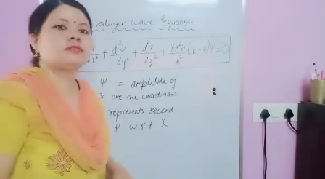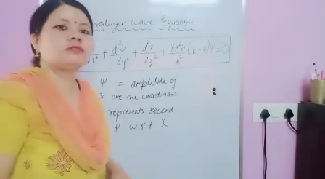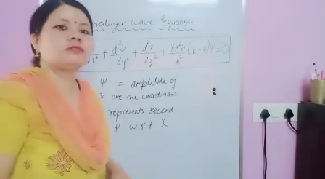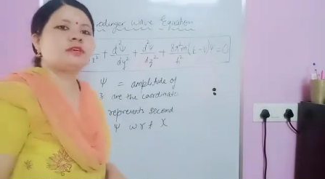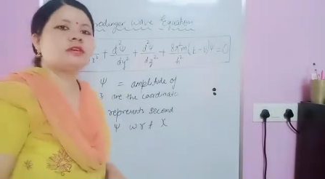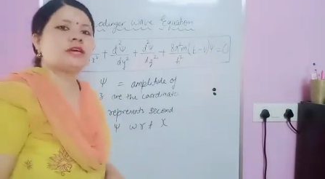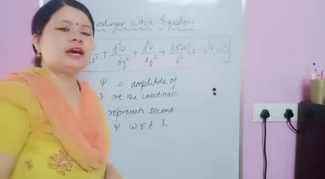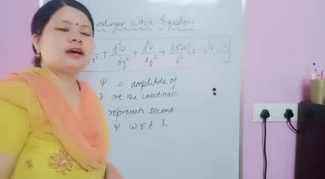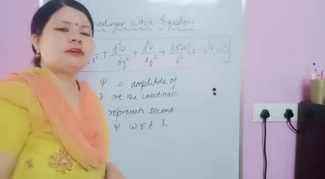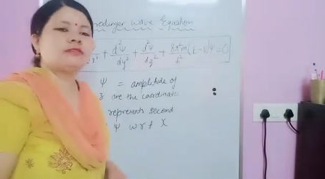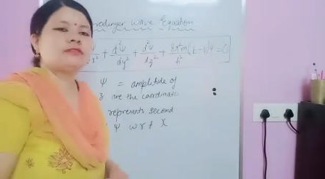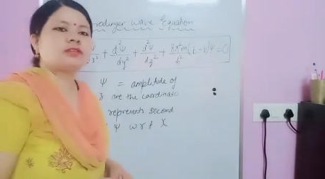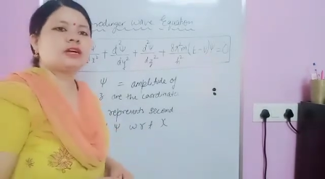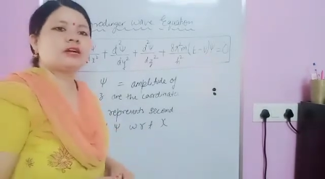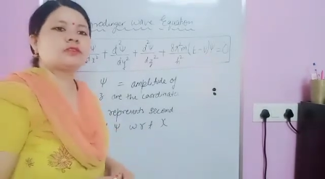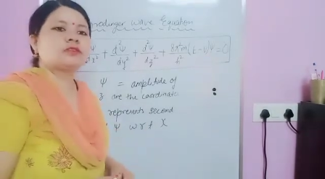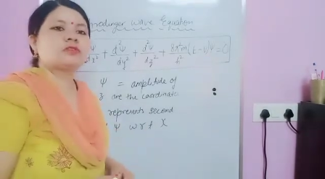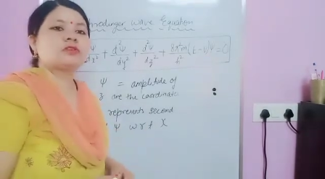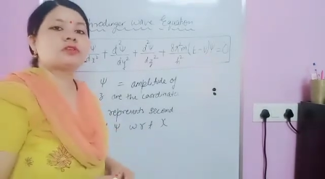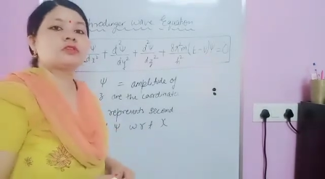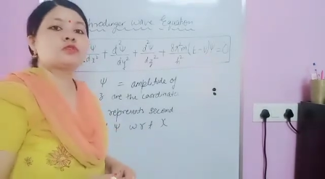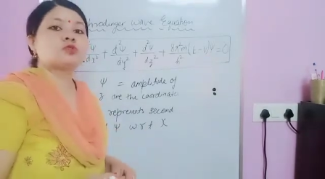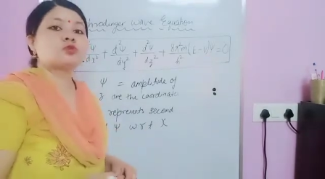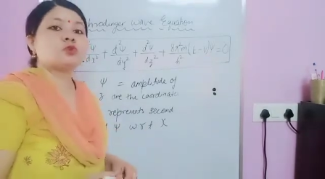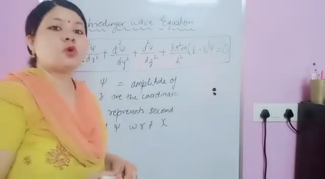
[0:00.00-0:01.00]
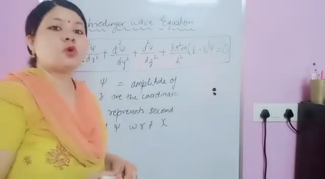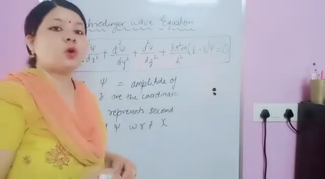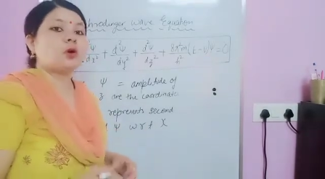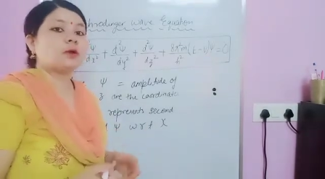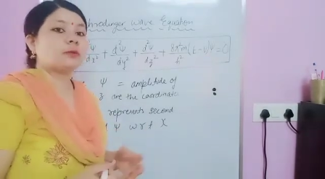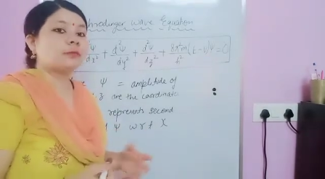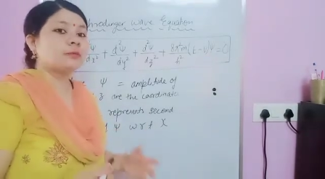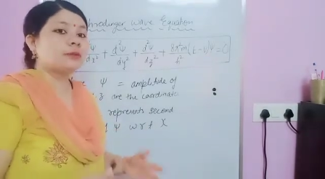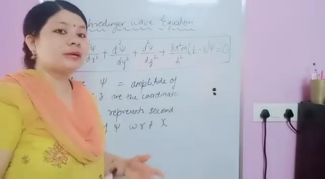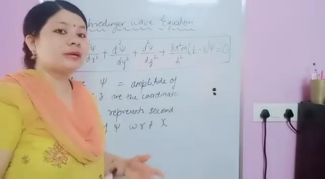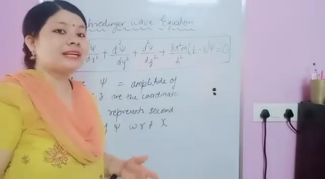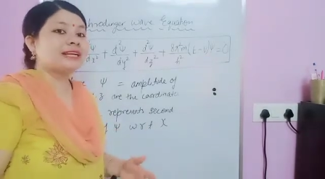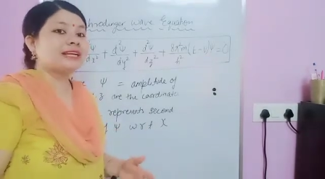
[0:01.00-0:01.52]
we have that one is
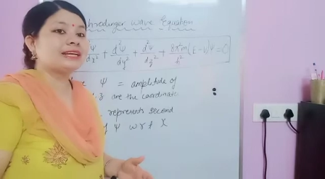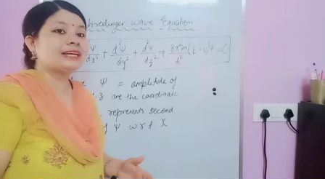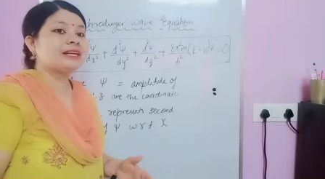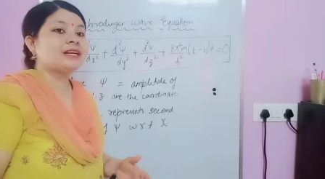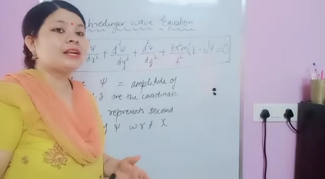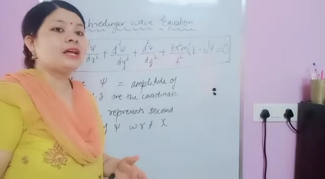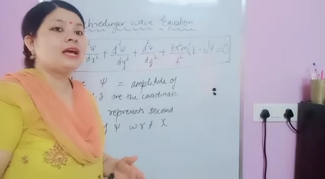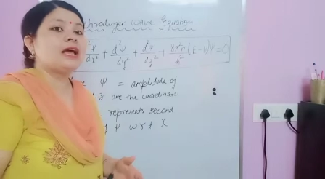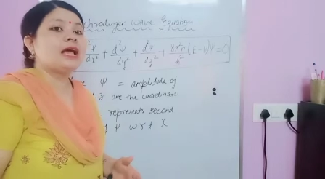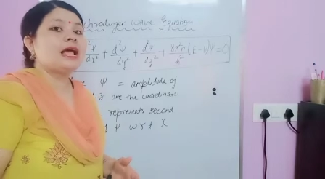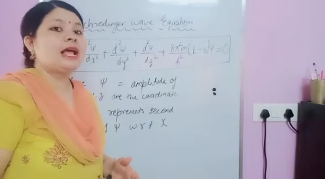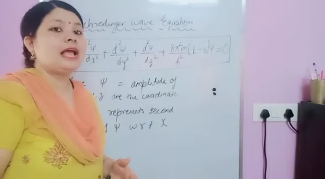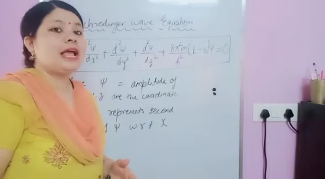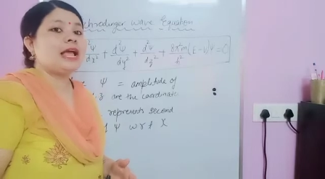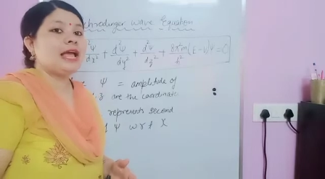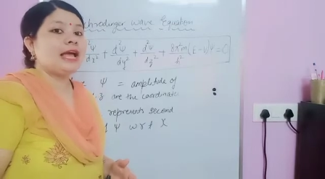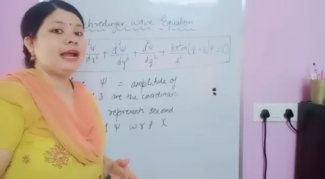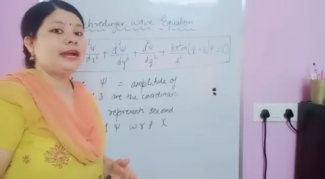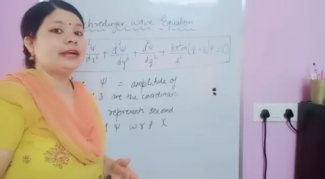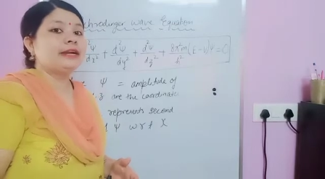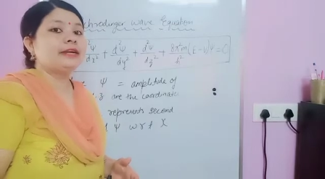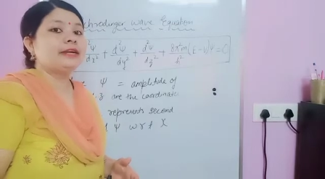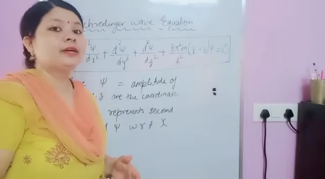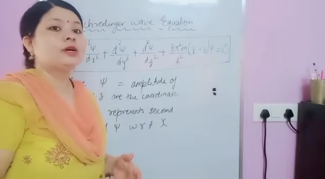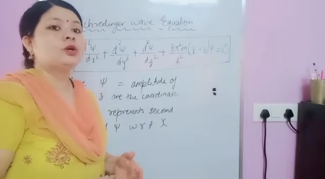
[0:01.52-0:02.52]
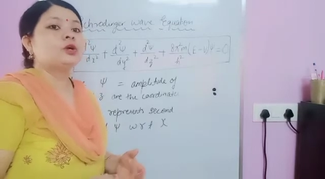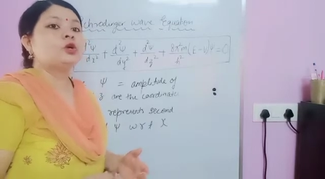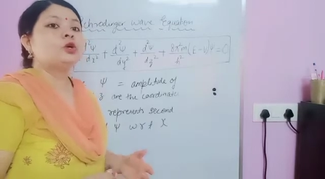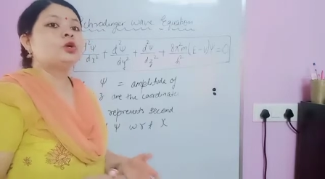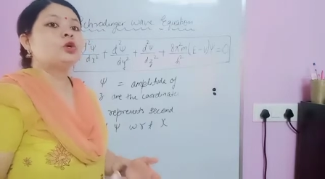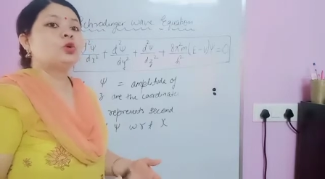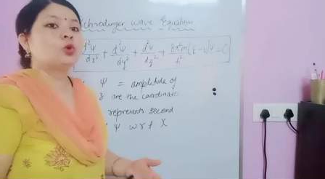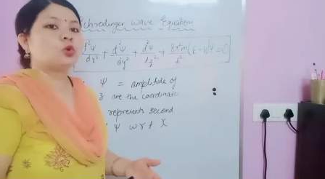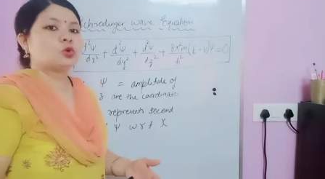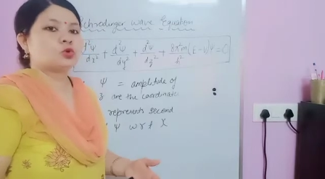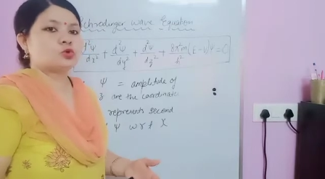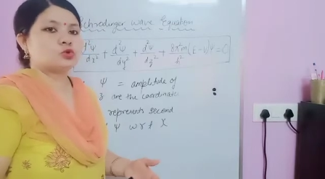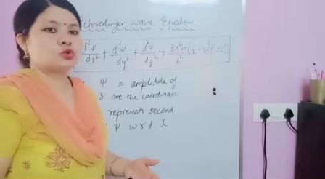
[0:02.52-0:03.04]
orbital and
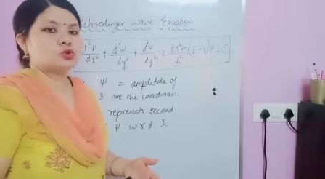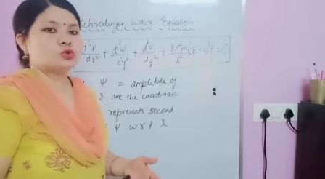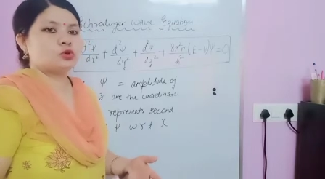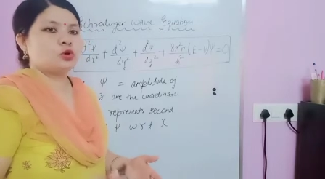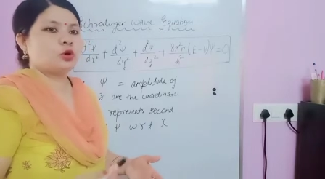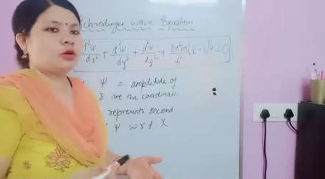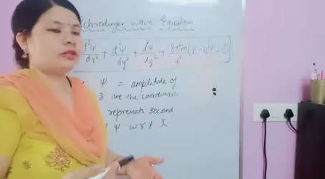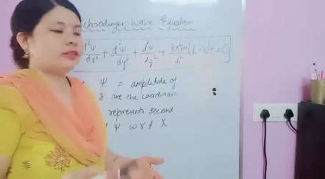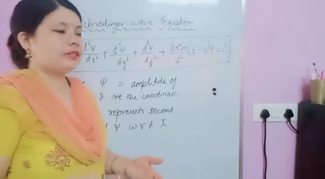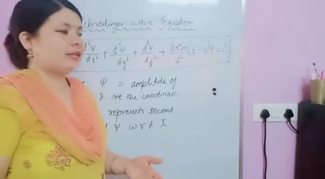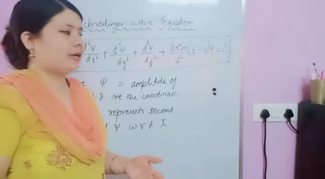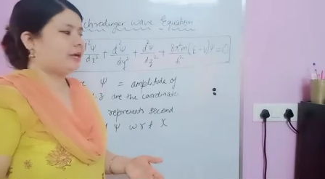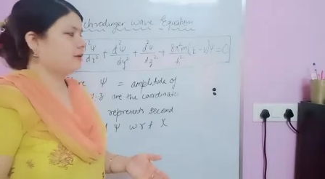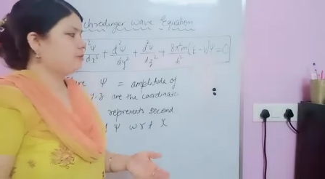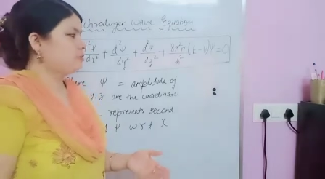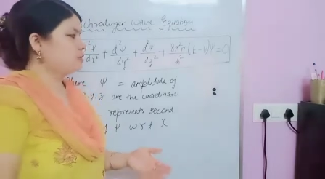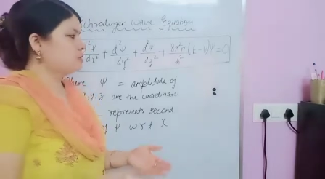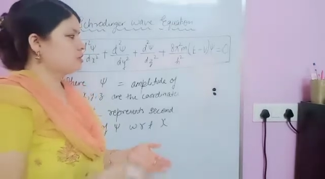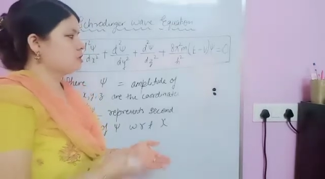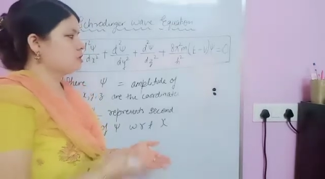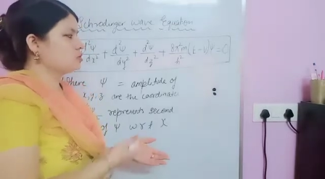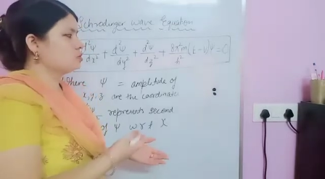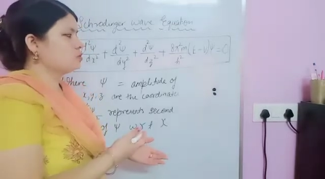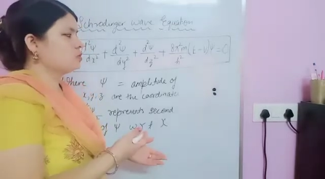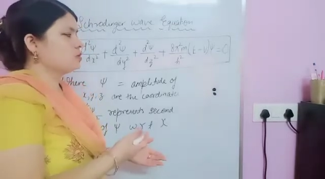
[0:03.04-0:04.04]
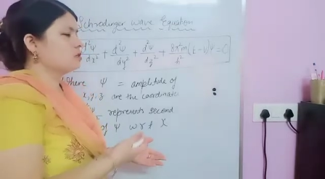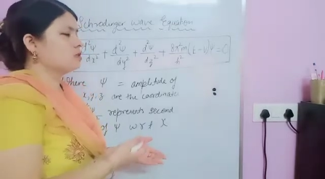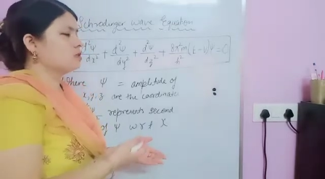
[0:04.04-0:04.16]
nodes. On that basis